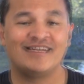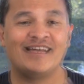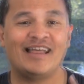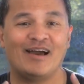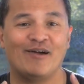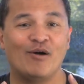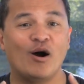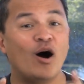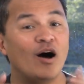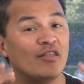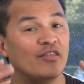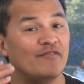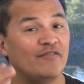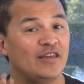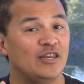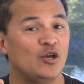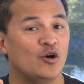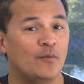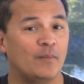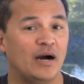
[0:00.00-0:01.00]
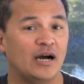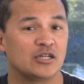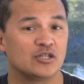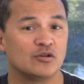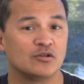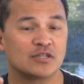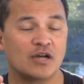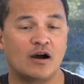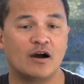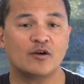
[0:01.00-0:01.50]
Now, all the video
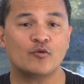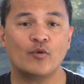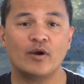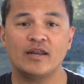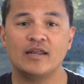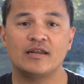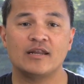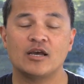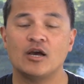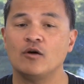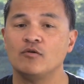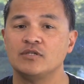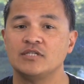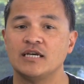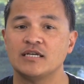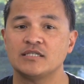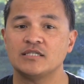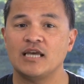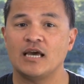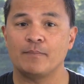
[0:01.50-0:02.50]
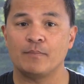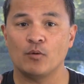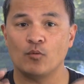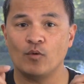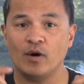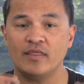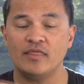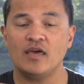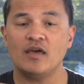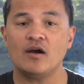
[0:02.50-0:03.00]
modules aren't ready to go just yet, but
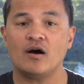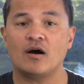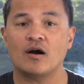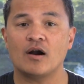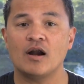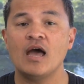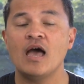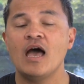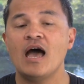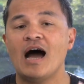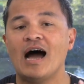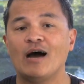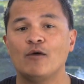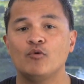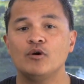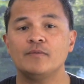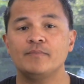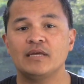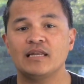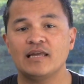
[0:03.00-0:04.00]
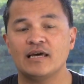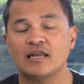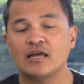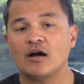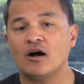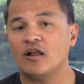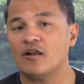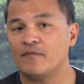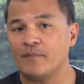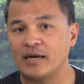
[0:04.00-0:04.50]
when they are, I will be letting
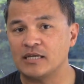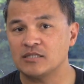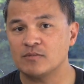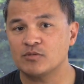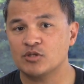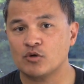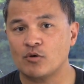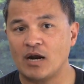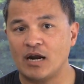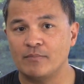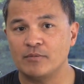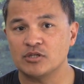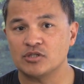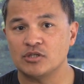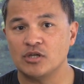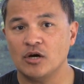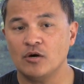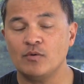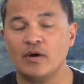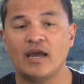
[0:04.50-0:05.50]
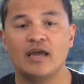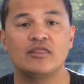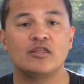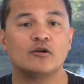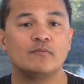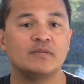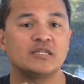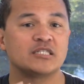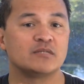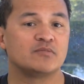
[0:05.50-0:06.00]
all of my subscribers know, and
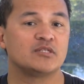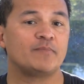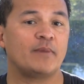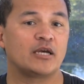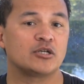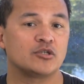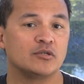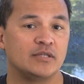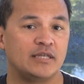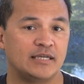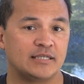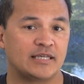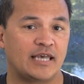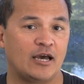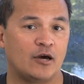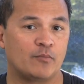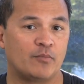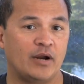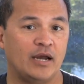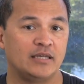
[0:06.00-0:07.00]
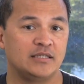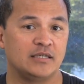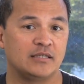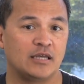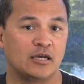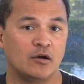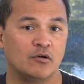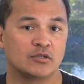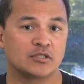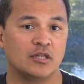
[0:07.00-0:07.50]
there'll be some special discount pricing
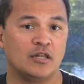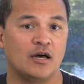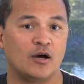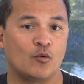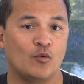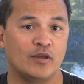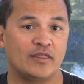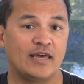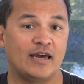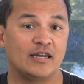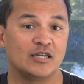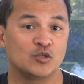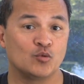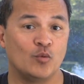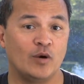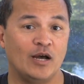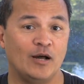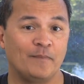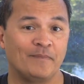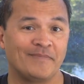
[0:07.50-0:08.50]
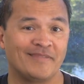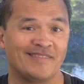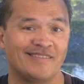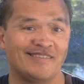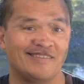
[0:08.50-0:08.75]
that goes along with that as well.